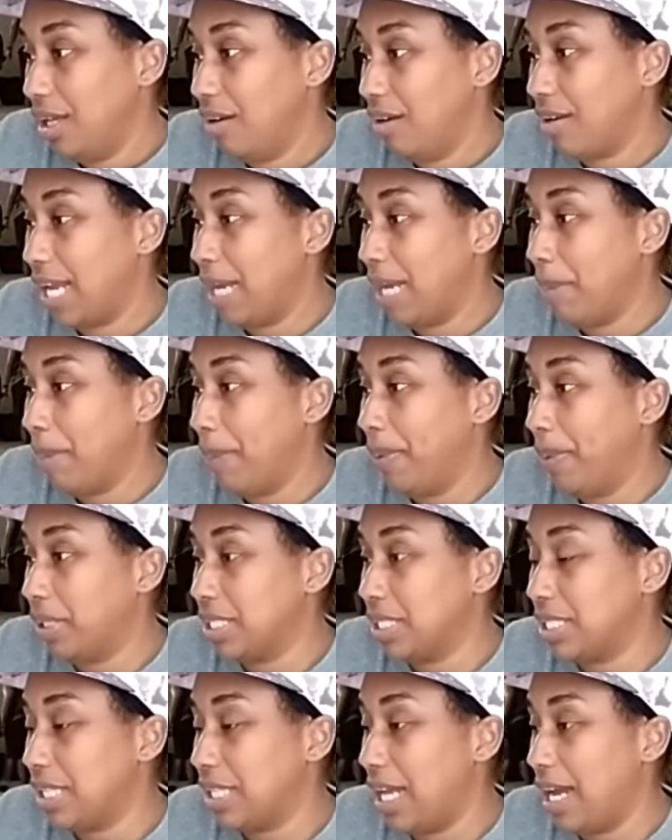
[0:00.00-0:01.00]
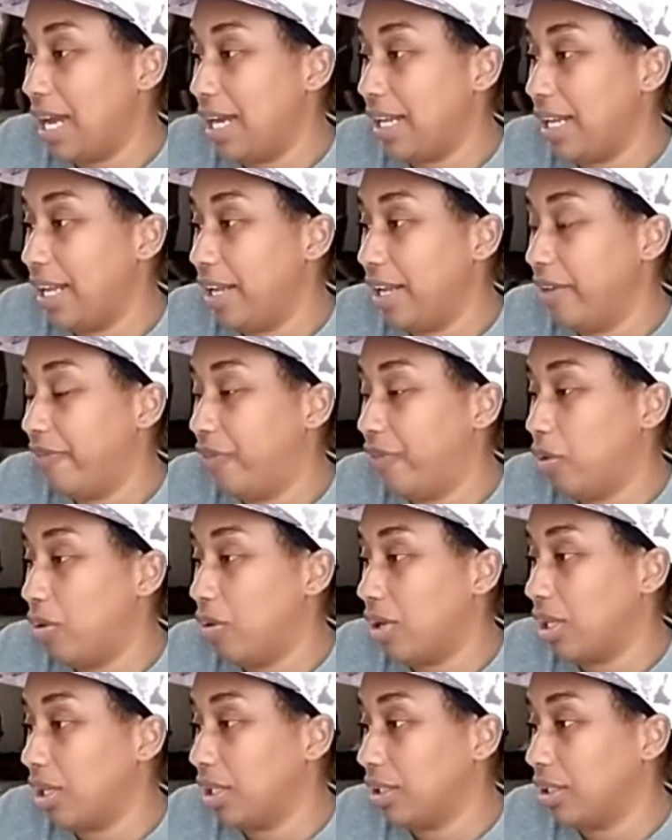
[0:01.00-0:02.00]
Okay, let me put the slide in
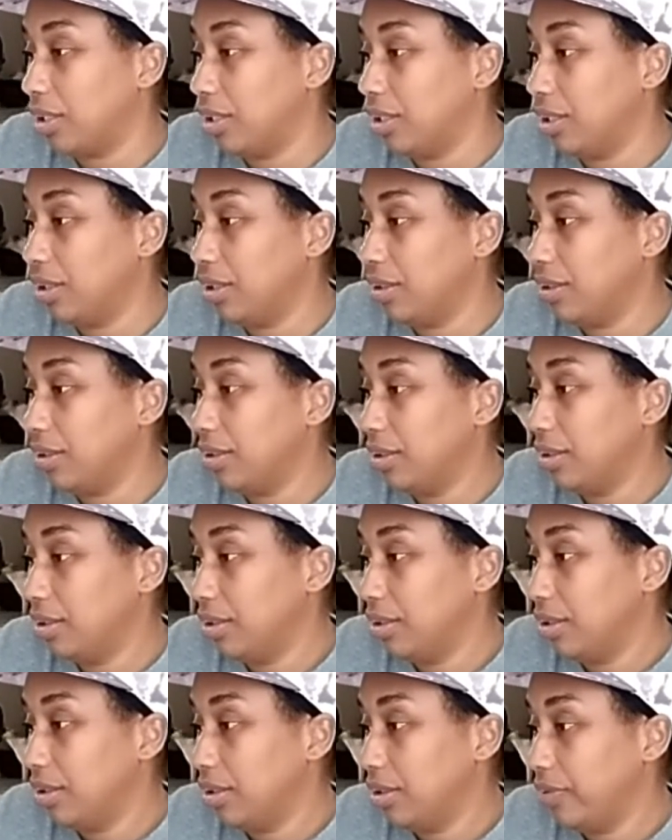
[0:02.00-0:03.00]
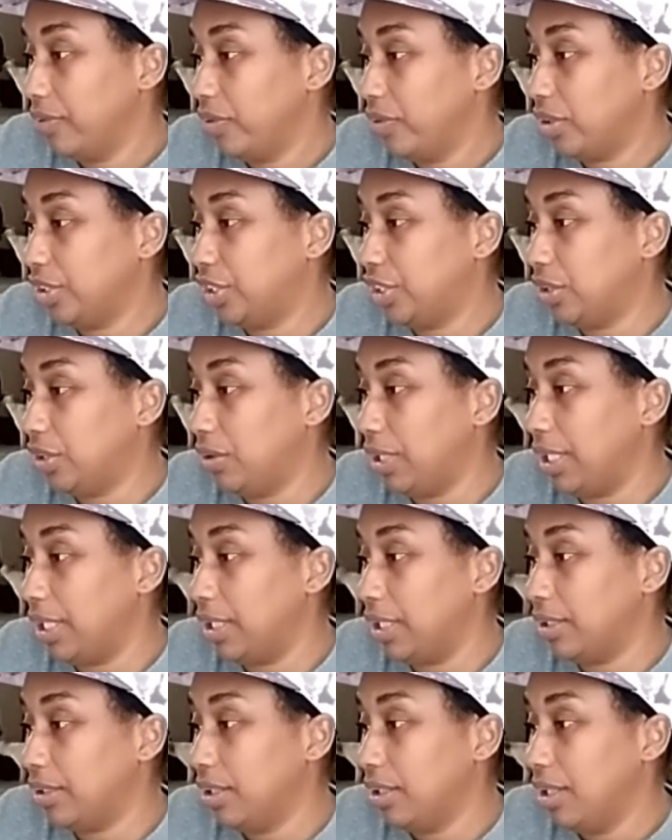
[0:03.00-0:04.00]
for for
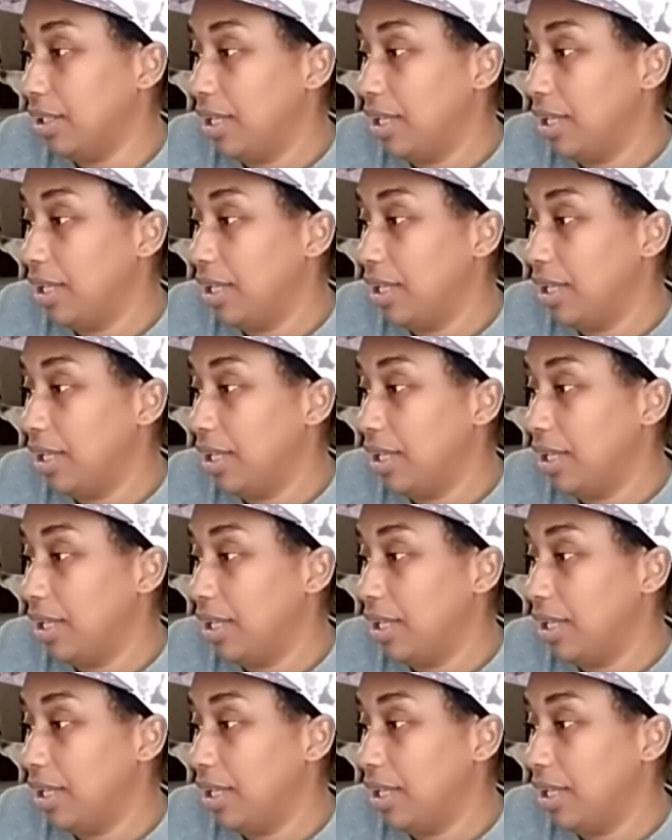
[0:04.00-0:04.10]
Julia.